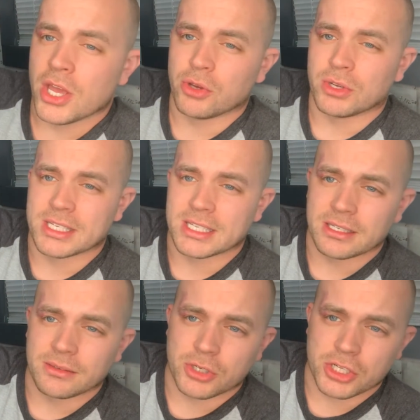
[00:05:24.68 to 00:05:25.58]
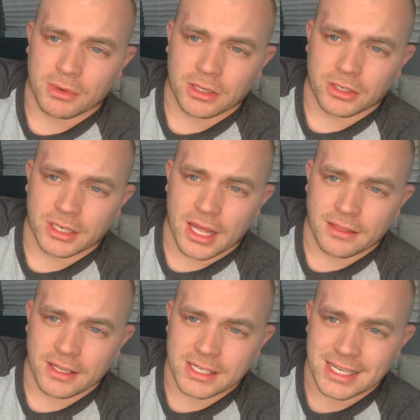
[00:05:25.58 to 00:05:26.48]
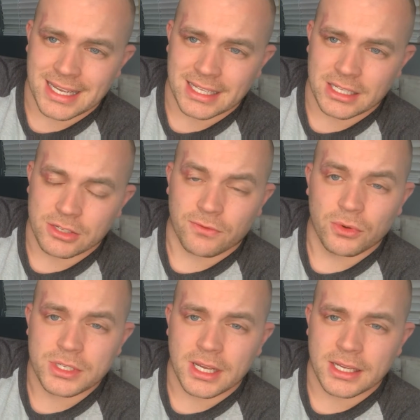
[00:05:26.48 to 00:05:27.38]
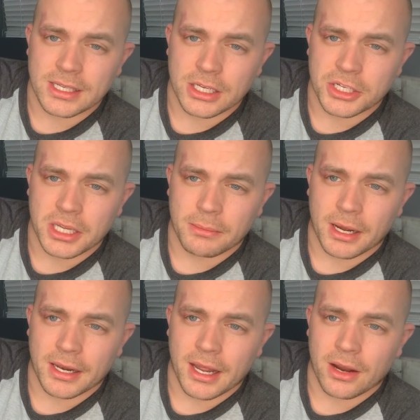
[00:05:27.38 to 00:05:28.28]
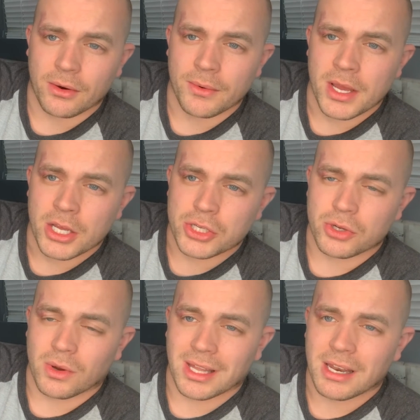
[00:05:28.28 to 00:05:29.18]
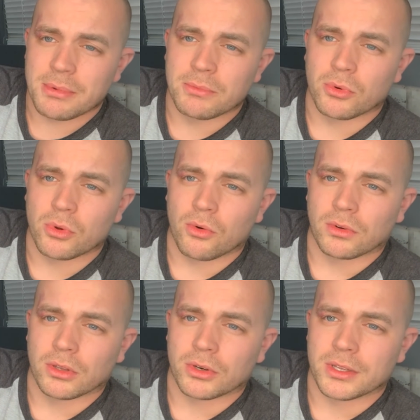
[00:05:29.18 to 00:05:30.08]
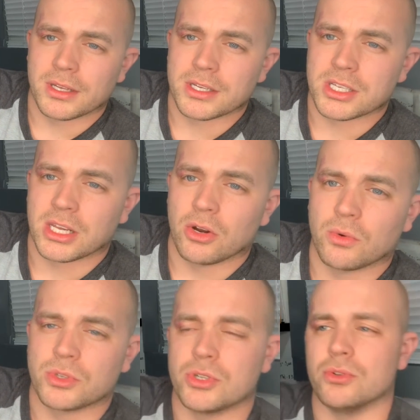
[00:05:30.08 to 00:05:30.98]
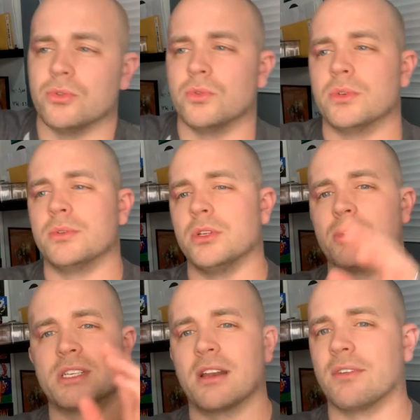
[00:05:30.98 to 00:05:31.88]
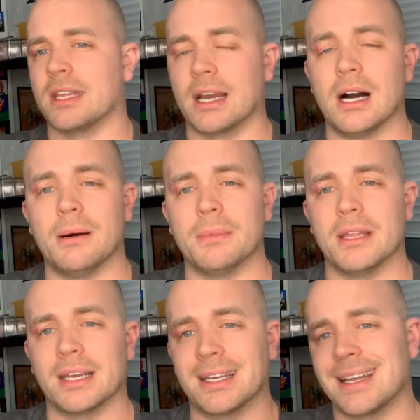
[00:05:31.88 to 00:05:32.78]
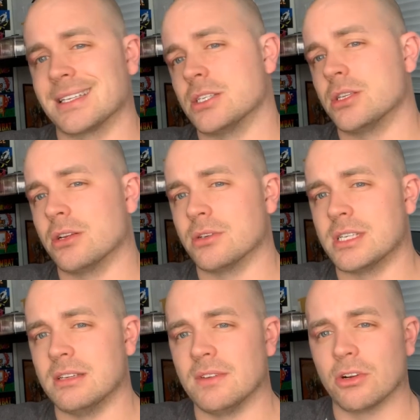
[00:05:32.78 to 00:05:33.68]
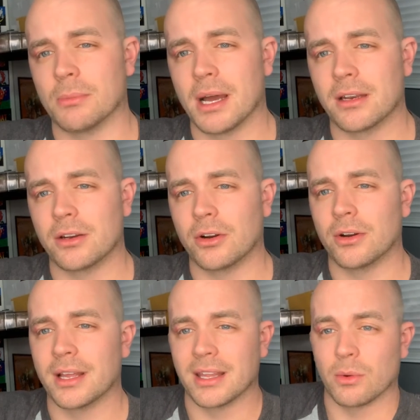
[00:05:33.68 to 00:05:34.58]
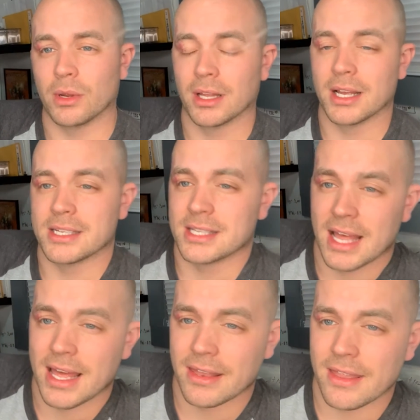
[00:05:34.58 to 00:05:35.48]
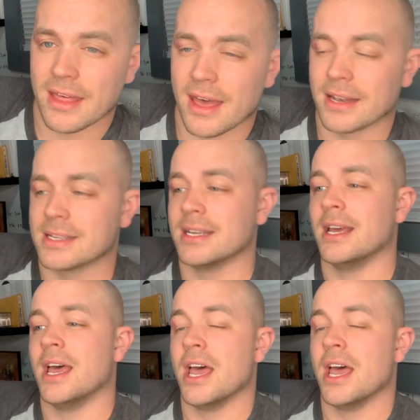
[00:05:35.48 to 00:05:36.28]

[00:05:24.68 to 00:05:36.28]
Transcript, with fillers: you can see just by looking at this, it is full-size HDMI now. So a lot of people overlook this. They go to, you know, set everything up and then connect it to their TV or monitor, and they realize then that